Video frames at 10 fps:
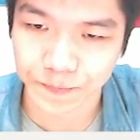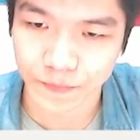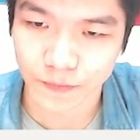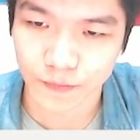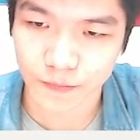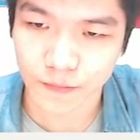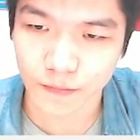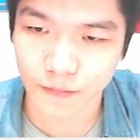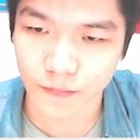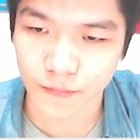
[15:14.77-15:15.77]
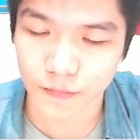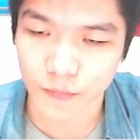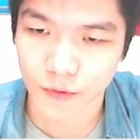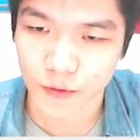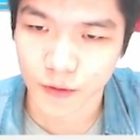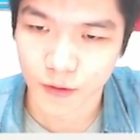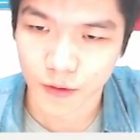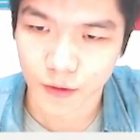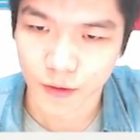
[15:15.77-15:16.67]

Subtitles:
[no speech]